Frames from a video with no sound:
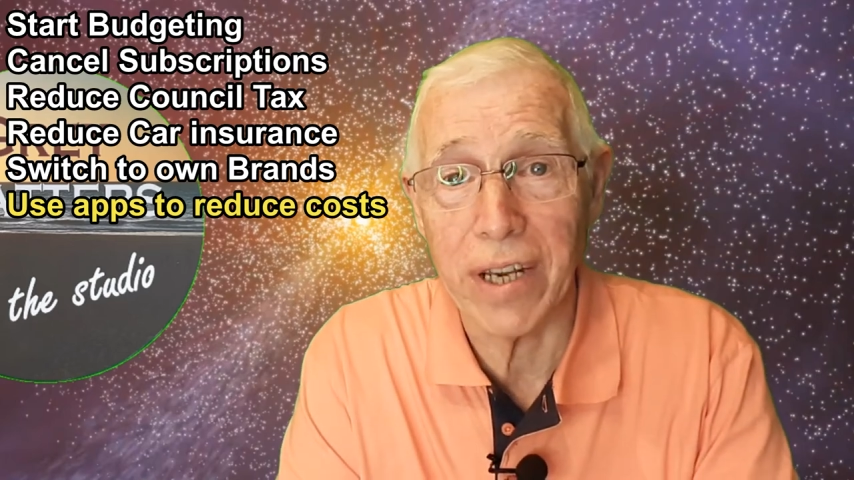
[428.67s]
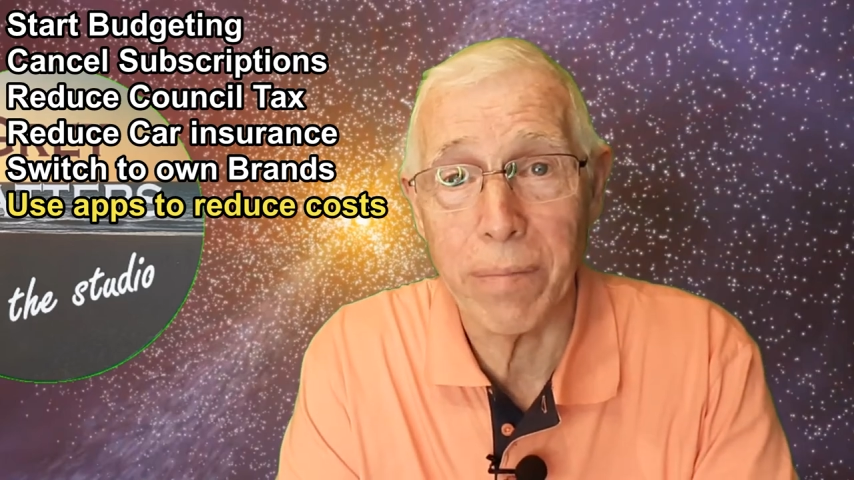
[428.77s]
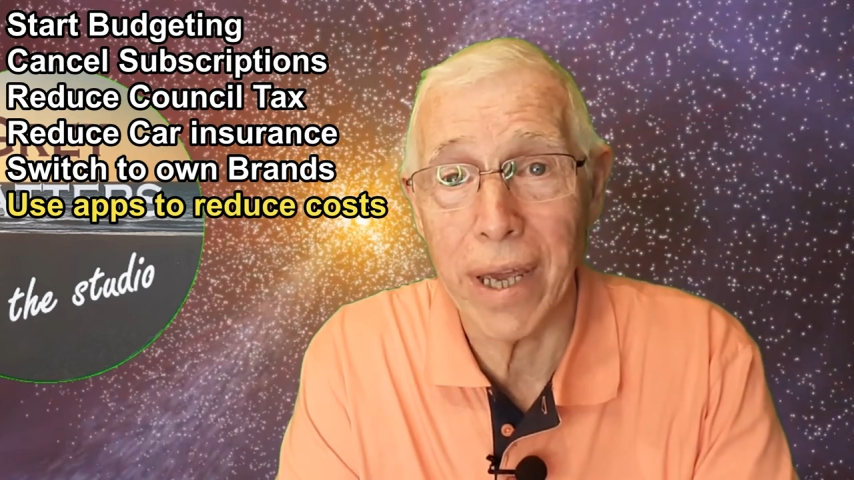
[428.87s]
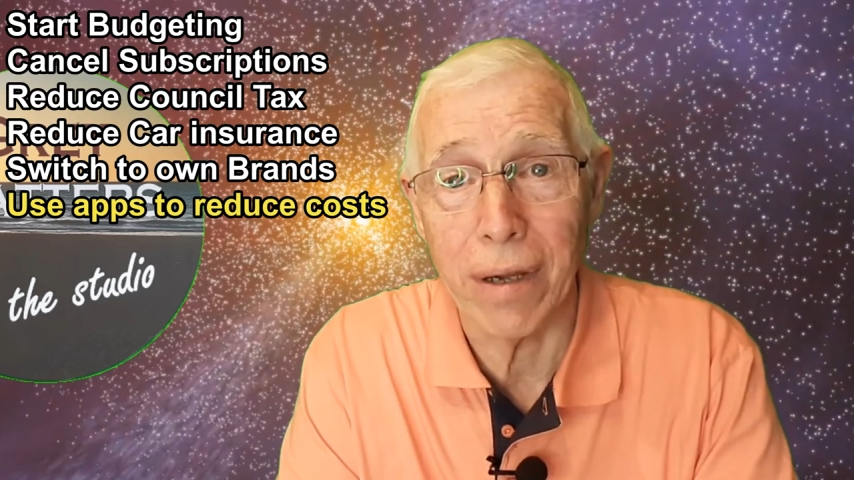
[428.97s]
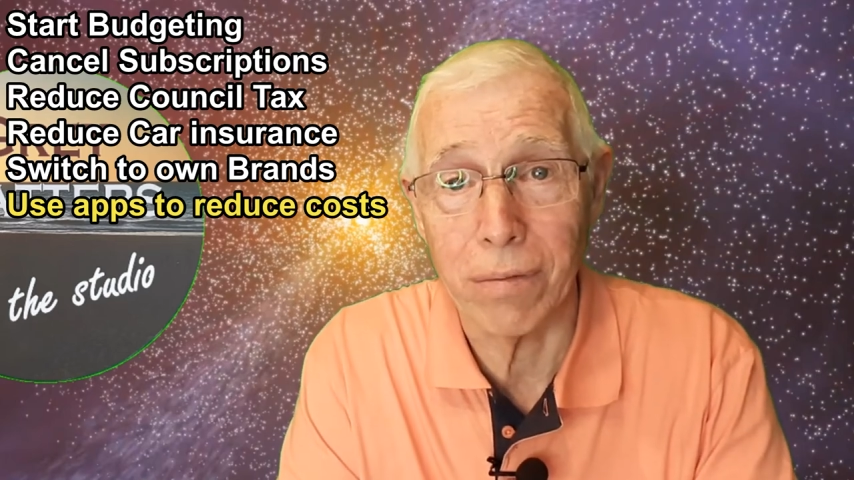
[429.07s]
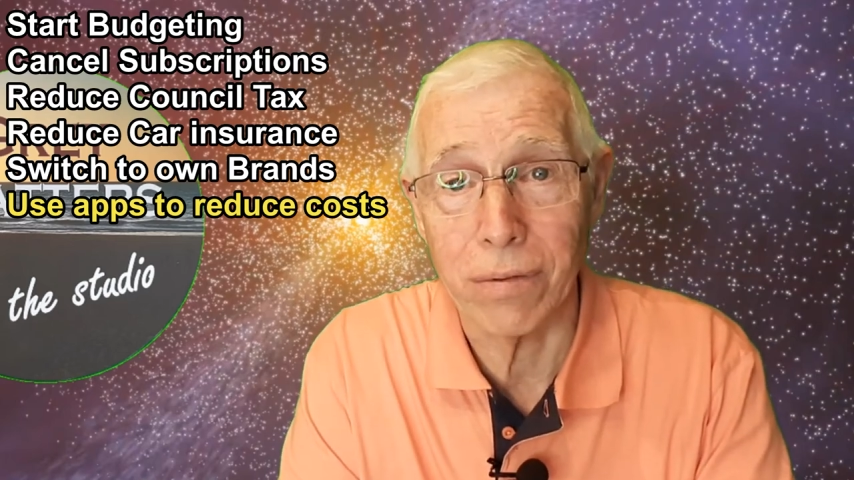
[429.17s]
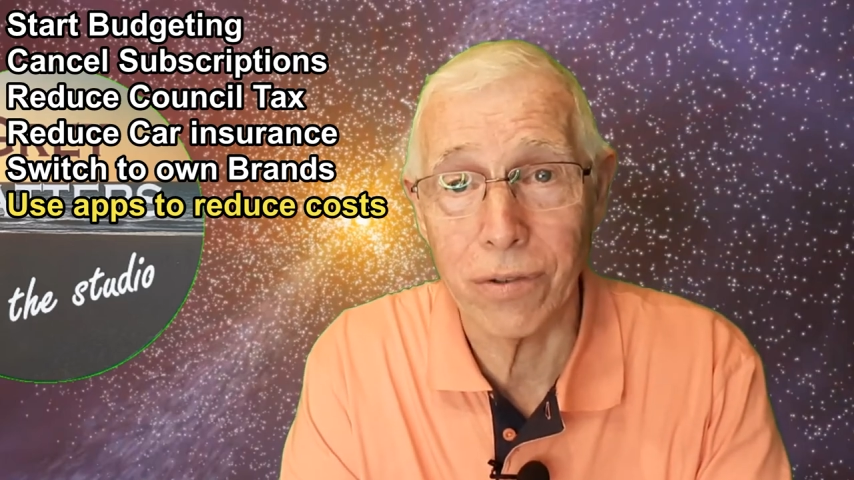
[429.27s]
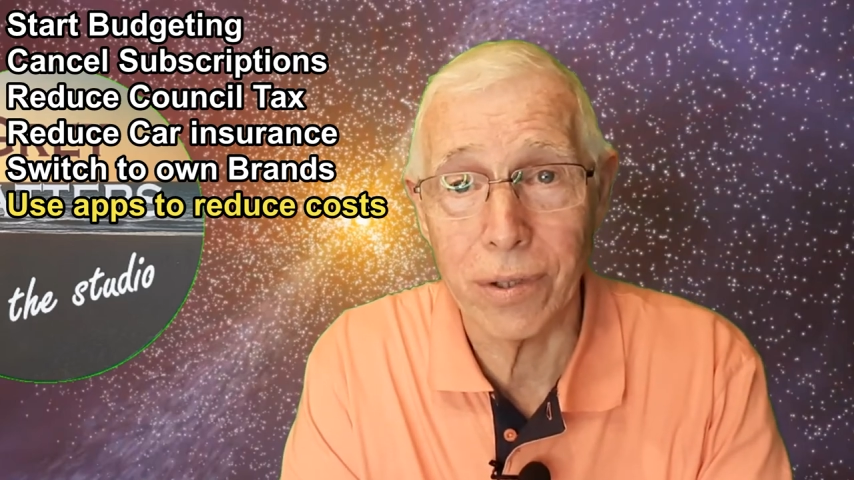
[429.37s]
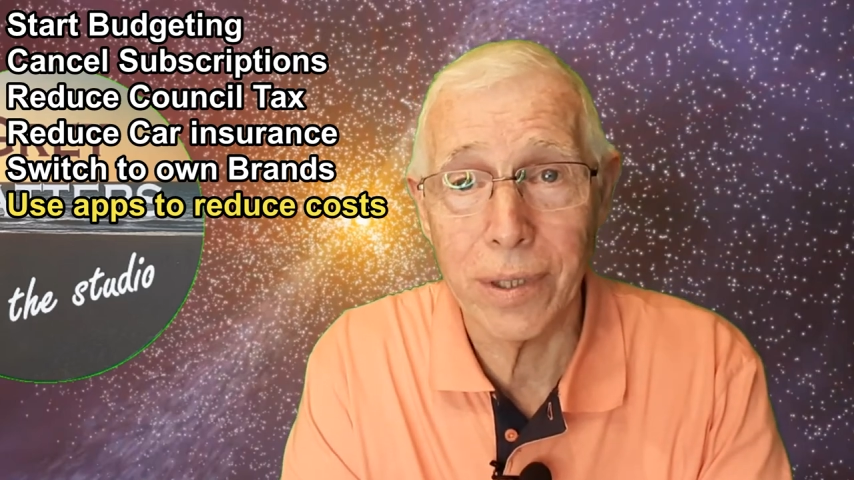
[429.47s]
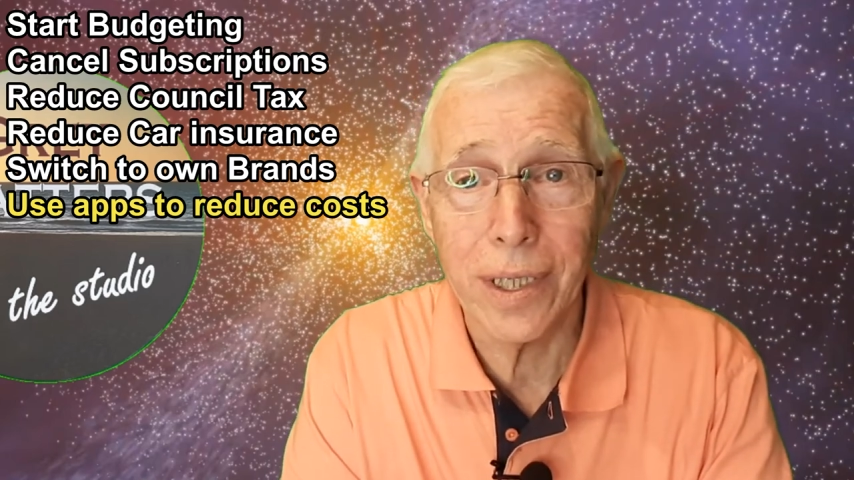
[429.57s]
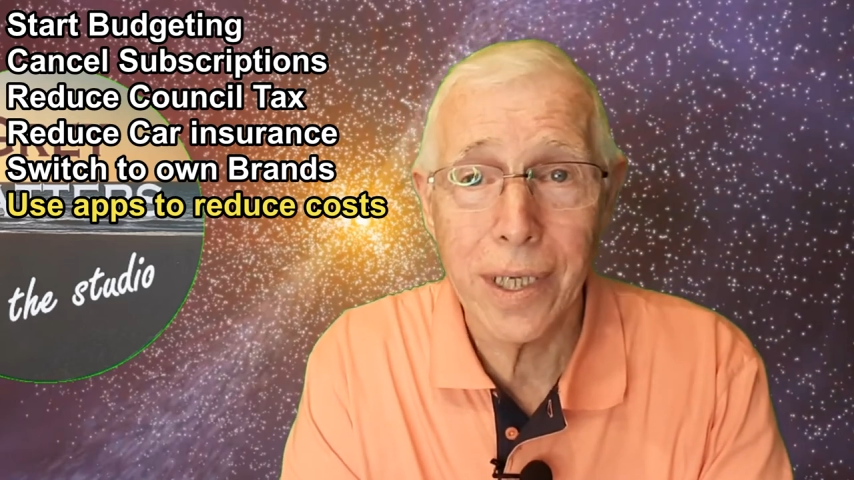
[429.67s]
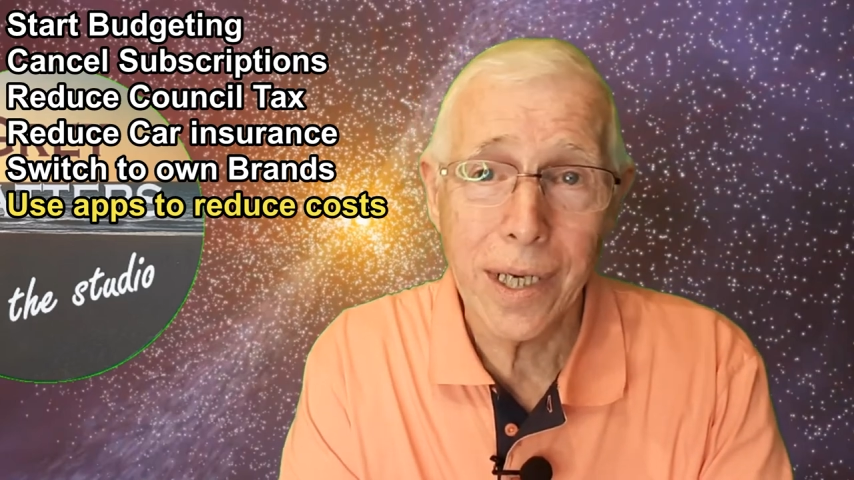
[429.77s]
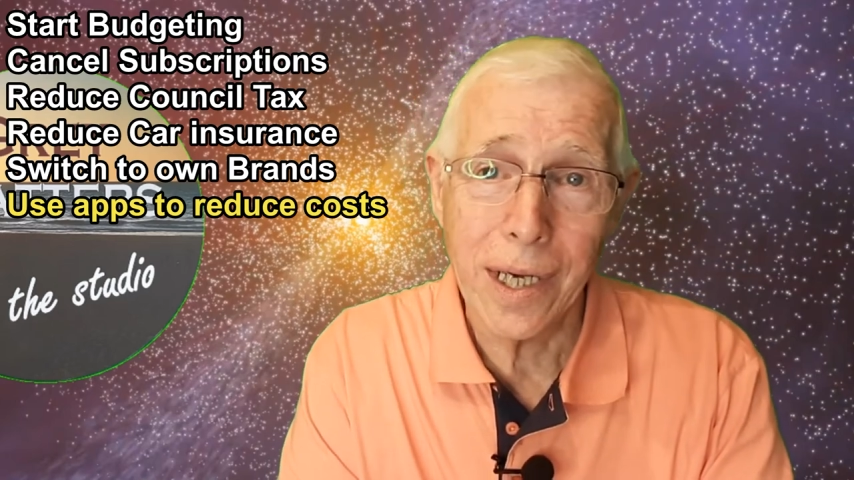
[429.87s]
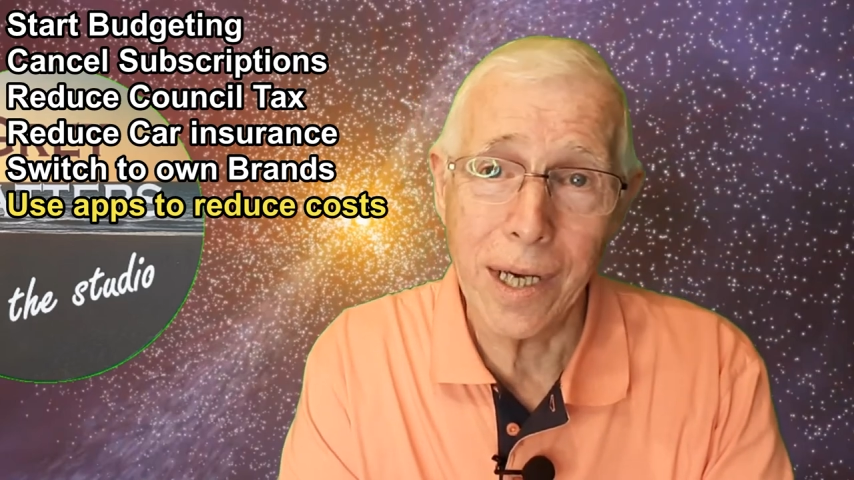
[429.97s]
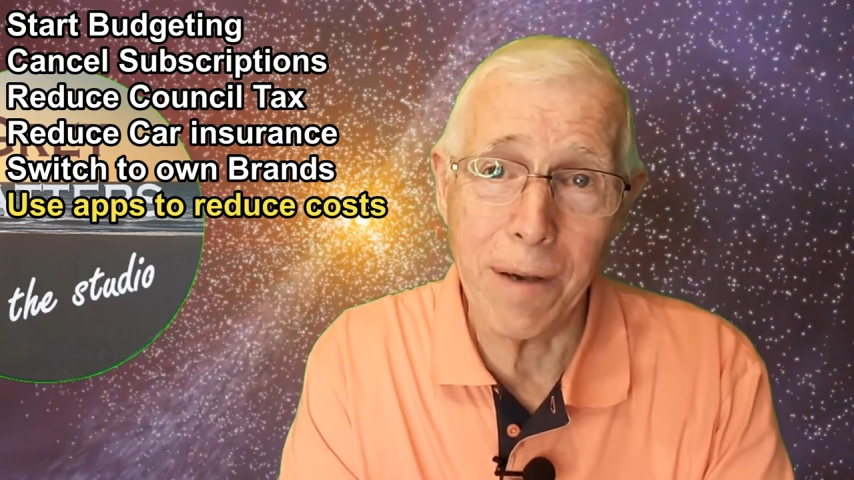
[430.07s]

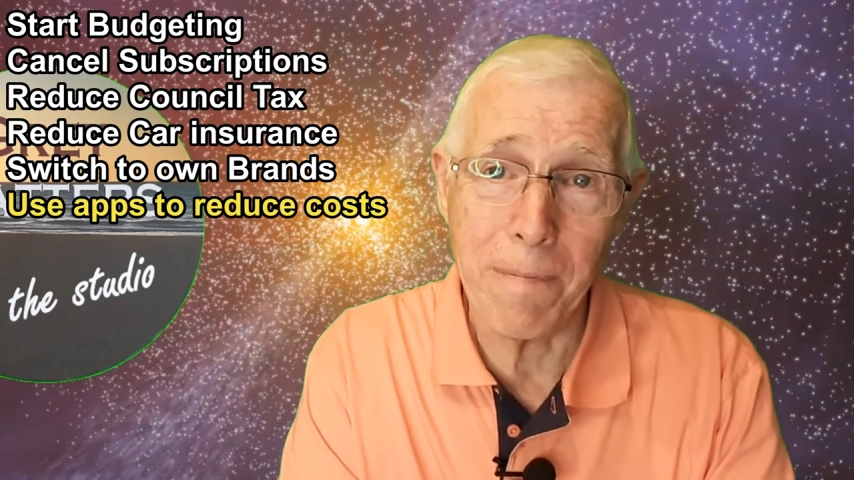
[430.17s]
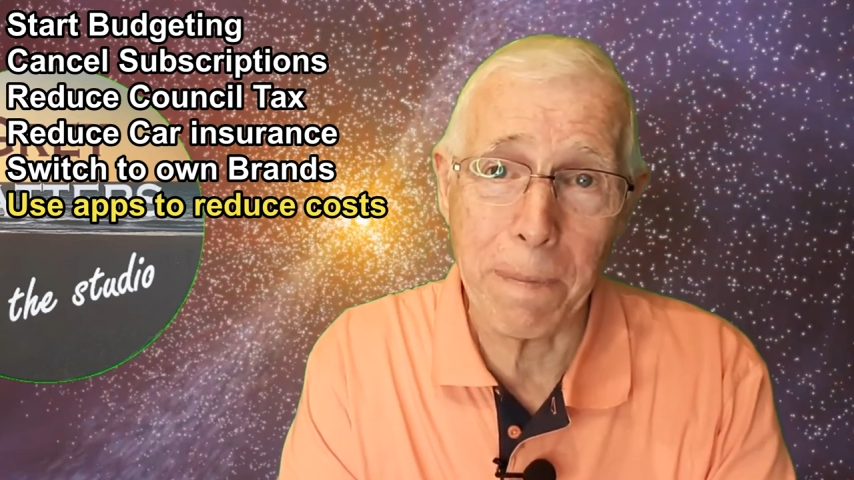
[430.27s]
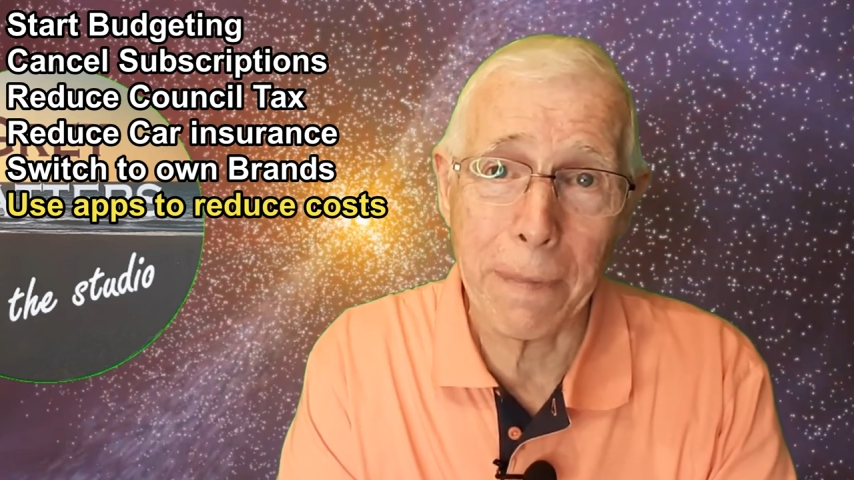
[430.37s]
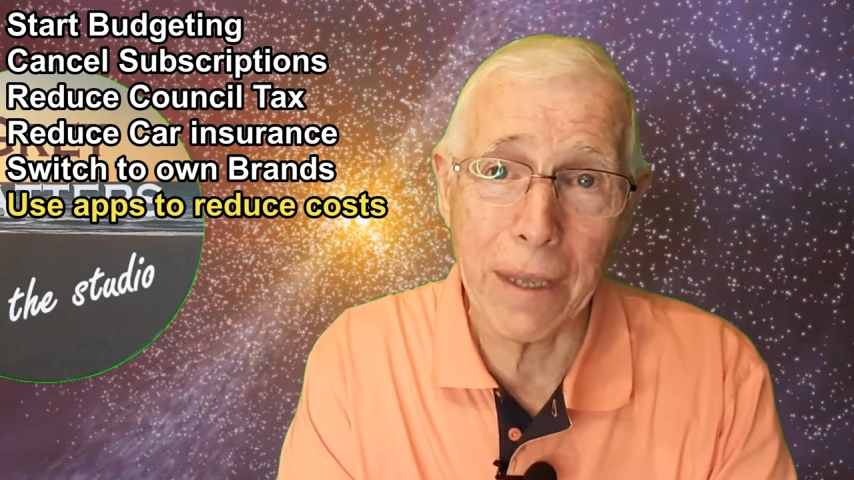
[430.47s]
£15.